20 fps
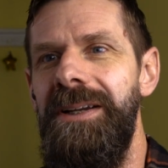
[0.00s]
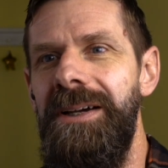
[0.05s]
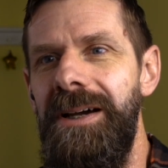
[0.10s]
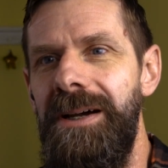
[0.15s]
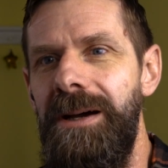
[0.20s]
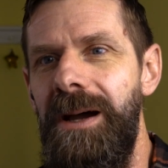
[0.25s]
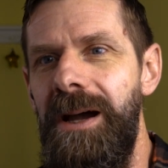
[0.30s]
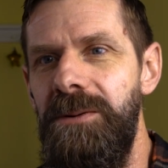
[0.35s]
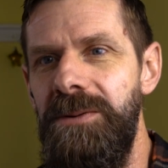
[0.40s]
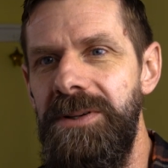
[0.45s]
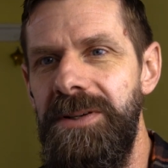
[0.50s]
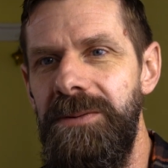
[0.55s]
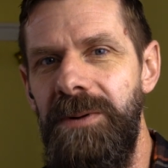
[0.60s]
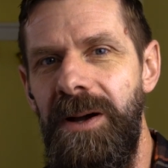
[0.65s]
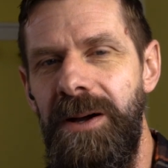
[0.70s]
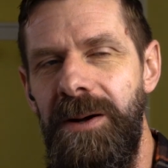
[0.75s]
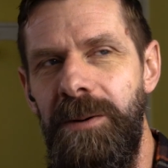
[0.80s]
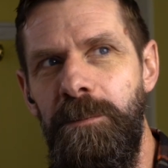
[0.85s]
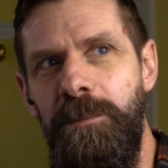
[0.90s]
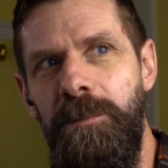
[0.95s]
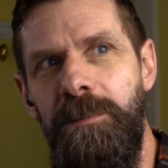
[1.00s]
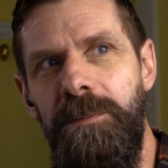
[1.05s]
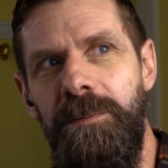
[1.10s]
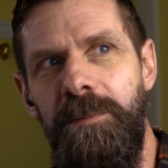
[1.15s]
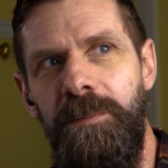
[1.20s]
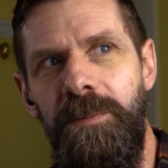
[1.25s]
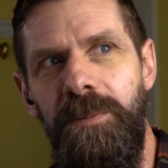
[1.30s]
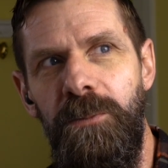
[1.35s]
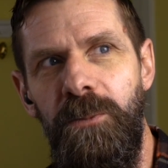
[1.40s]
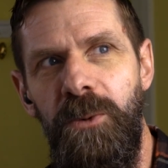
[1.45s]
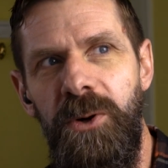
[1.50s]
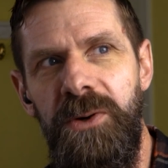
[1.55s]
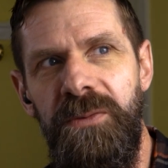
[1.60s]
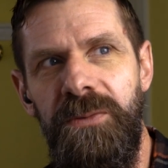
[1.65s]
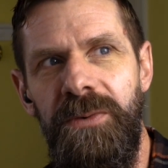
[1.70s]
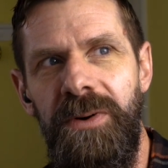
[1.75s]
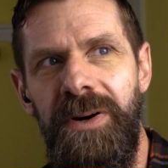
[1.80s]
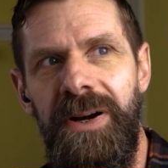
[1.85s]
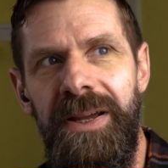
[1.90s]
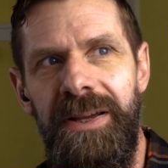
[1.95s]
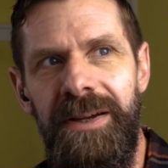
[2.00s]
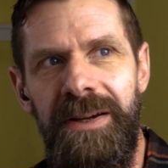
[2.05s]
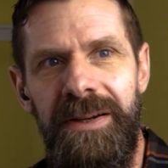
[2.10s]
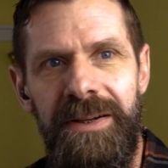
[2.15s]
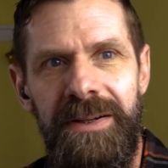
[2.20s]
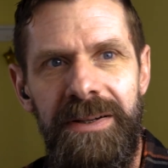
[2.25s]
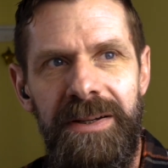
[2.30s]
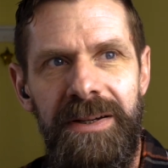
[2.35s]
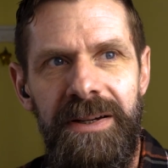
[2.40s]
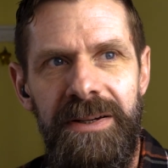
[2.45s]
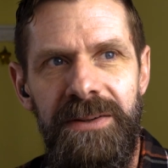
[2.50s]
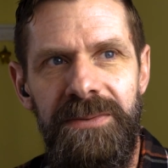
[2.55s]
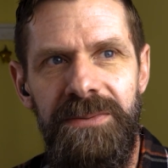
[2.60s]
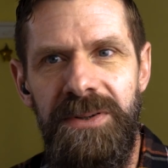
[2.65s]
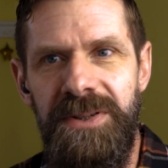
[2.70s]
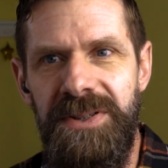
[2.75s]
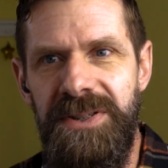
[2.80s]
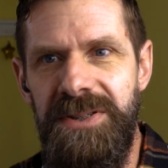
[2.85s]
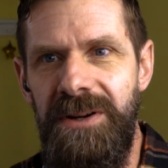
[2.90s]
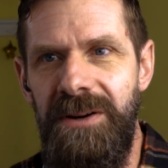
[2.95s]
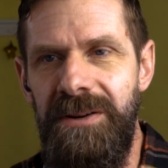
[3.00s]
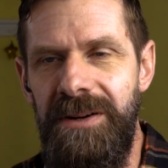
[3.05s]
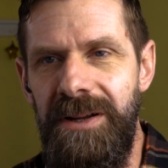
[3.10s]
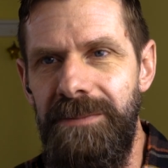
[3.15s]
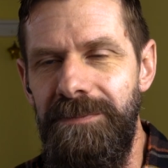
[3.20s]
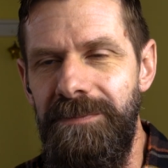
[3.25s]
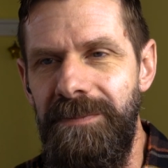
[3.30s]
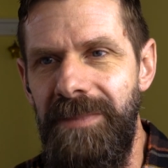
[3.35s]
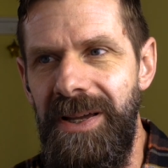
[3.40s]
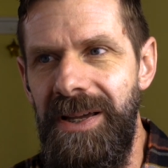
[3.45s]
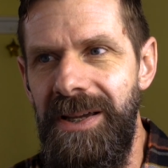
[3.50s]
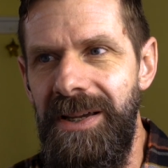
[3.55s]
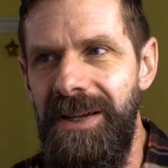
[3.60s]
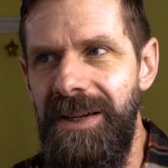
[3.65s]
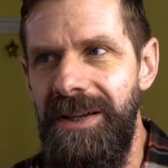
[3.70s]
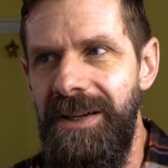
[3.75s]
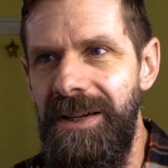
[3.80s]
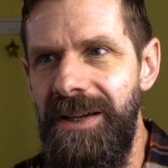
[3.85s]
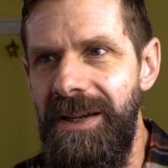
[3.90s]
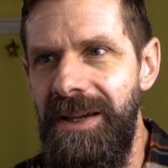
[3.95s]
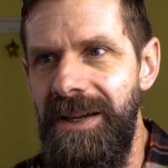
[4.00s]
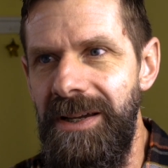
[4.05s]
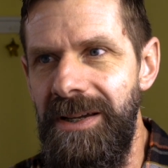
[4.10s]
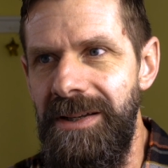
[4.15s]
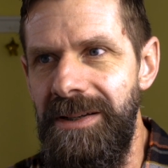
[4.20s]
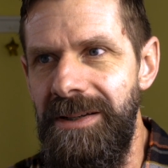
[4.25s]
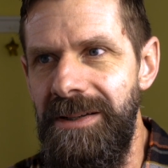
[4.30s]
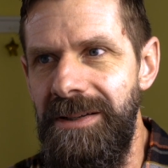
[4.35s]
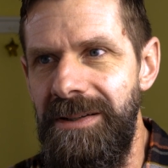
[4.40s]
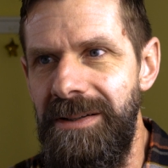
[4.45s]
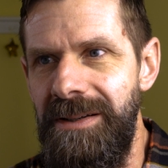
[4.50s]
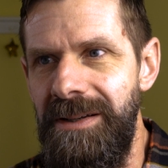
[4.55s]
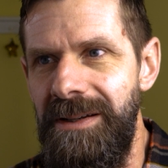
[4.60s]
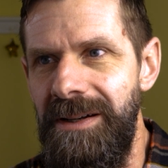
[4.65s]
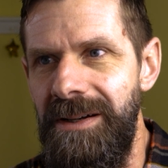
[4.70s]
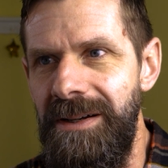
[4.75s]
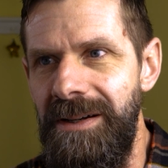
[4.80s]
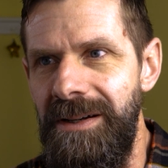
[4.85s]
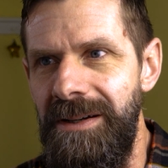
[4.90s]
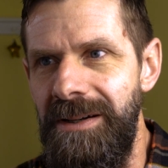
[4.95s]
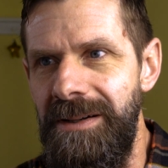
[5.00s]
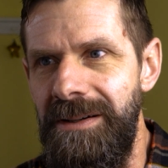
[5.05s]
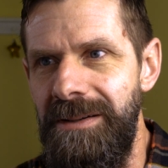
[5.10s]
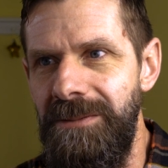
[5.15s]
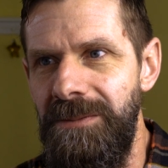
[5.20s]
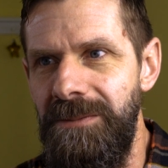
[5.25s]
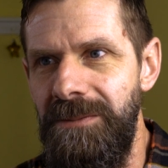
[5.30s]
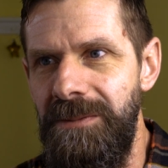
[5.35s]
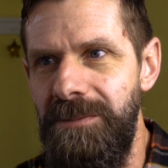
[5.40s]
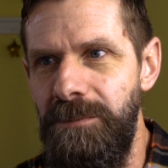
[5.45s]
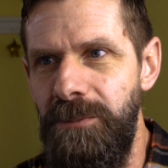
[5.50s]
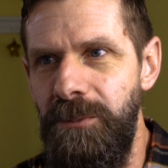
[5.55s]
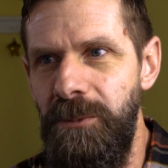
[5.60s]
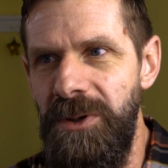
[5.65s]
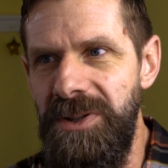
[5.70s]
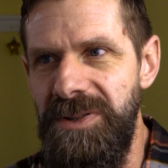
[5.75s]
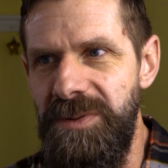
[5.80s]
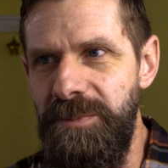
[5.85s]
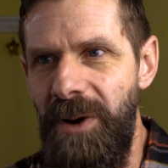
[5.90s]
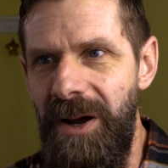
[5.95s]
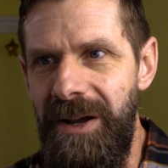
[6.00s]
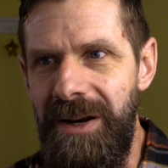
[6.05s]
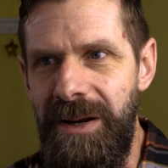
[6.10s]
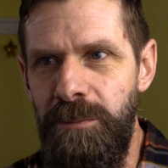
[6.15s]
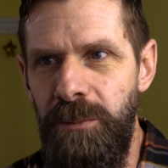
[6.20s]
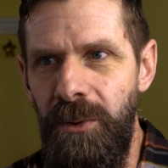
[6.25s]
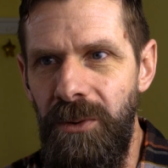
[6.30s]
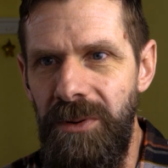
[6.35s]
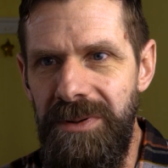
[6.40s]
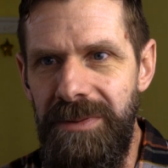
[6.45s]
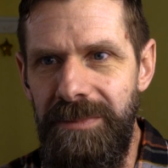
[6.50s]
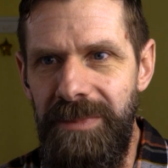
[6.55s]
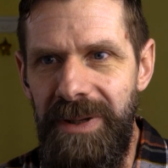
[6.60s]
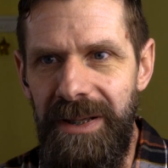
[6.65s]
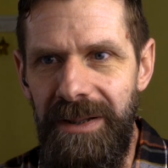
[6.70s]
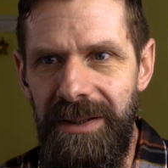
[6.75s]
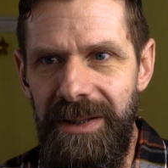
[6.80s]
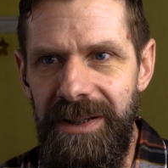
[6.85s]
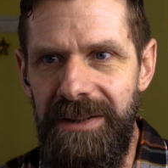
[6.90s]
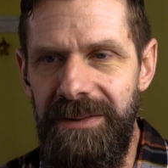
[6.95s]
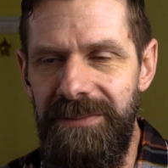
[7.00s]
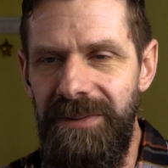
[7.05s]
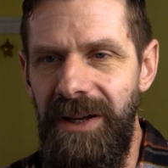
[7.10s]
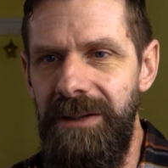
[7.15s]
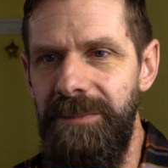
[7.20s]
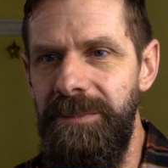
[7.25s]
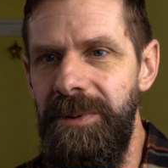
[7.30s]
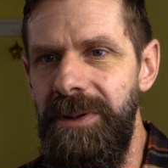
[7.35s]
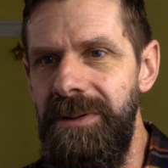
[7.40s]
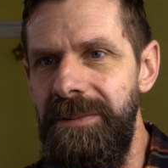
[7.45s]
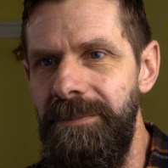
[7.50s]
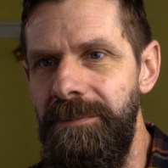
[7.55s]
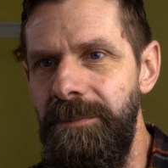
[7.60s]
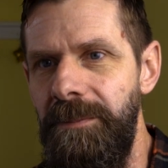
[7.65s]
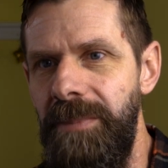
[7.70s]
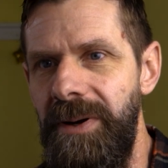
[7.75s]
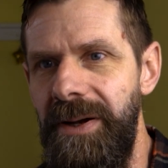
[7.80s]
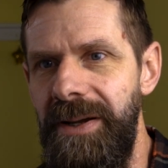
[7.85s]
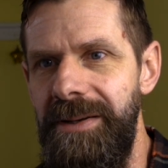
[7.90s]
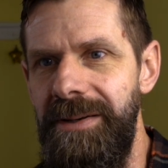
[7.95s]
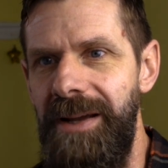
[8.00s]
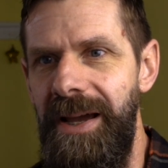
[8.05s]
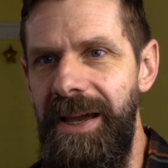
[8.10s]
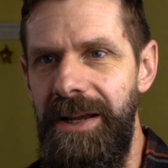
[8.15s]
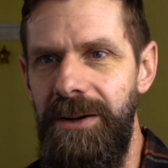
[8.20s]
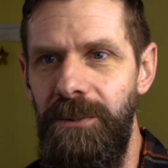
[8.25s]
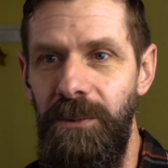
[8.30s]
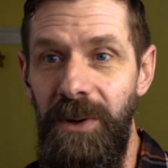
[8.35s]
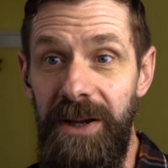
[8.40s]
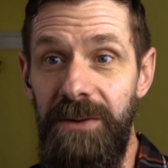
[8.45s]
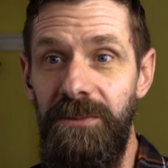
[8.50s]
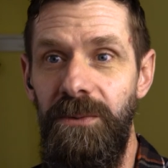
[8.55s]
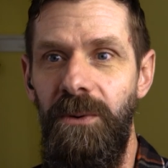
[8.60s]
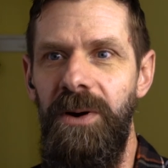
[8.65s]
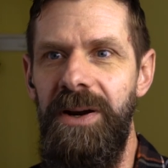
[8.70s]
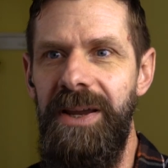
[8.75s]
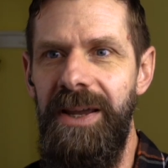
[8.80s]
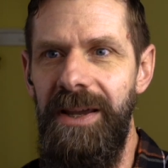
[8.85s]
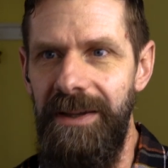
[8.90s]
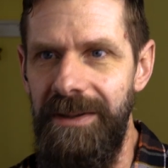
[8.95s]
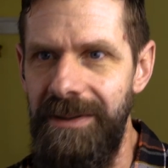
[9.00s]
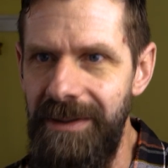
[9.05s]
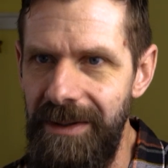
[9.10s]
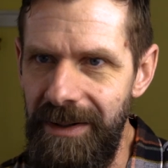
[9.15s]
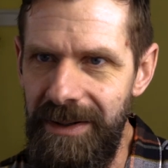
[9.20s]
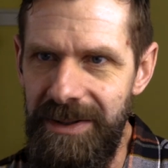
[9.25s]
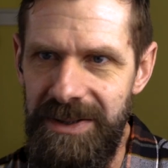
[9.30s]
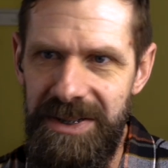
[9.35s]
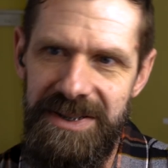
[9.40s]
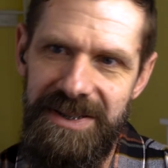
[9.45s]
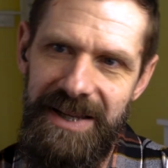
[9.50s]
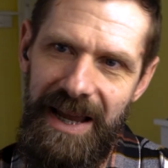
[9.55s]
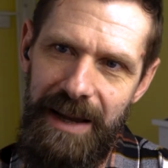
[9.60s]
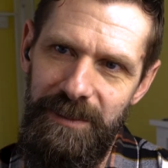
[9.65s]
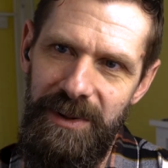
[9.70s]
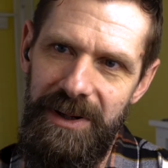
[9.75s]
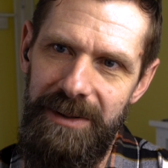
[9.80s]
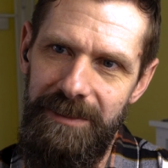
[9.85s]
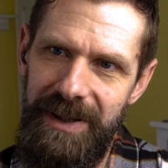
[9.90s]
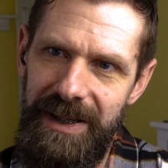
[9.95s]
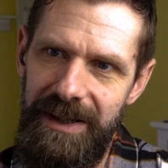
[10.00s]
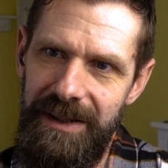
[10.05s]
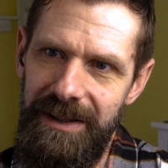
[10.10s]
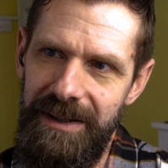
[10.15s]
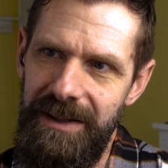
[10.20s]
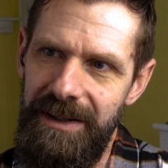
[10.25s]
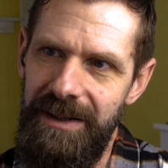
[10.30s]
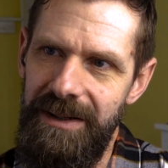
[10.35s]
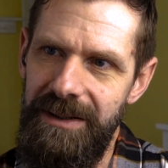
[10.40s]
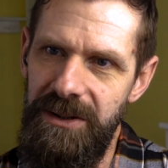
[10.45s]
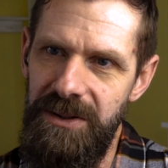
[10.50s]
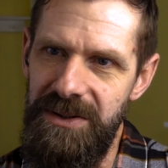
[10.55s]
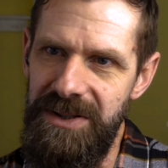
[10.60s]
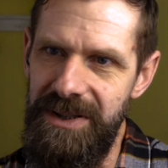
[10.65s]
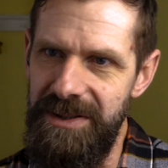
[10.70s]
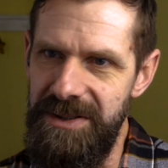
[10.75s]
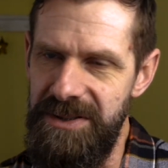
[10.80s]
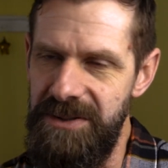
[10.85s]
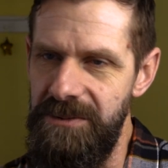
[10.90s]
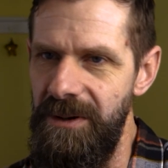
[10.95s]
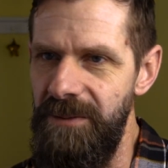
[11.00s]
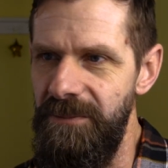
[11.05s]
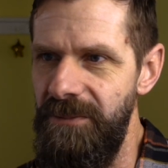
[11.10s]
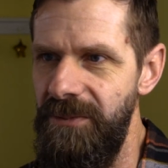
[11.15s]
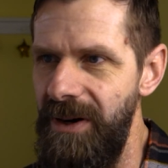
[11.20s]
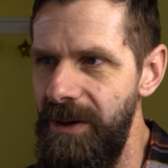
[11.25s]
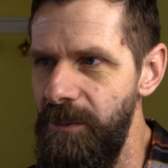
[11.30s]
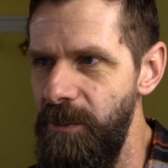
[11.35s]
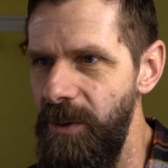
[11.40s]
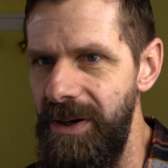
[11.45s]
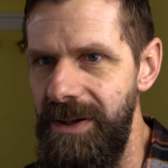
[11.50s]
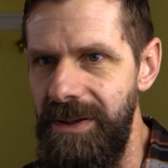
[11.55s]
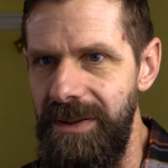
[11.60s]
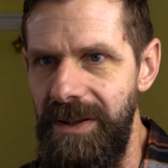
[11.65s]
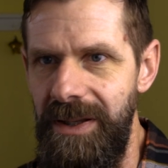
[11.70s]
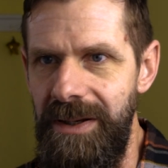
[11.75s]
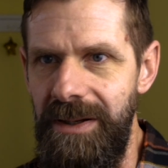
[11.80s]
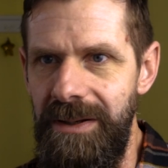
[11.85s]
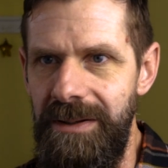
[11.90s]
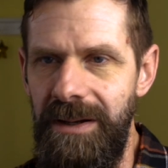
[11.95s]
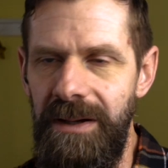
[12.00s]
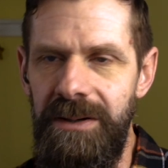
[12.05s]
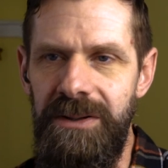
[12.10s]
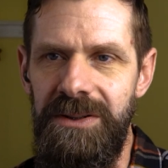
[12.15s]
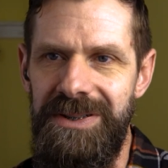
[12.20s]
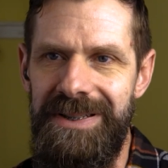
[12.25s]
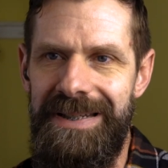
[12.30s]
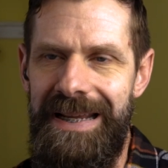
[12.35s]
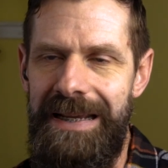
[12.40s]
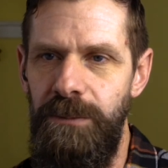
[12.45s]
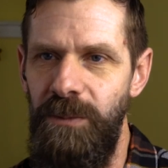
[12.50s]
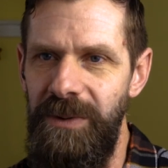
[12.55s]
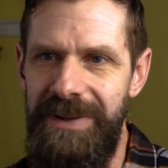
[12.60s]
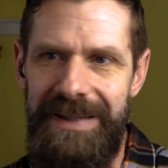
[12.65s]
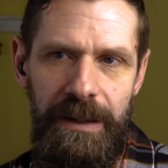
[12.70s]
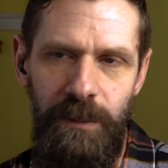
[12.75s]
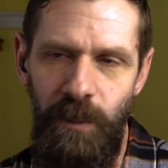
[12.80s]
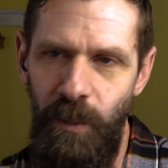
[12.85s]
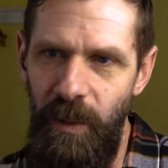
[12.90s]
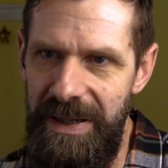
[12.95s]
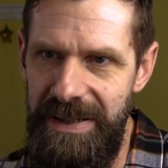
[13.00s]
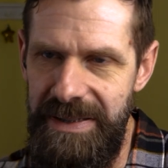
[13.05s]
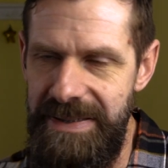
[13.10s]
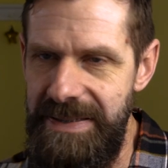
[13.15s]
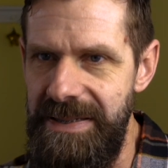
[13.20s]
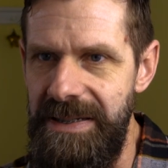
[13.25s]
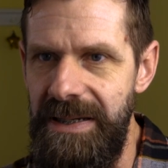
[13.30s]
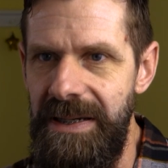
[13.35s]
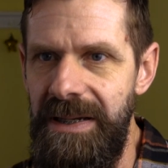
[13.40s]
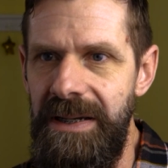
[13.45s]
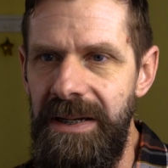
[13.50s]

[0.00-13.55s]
Uh, I um, worked for a uh, uh, for a startup and uh, was brought on board to be a lead developer. But I had a way of working, just happened to be using the Scrum framework. They didn't understand what that was.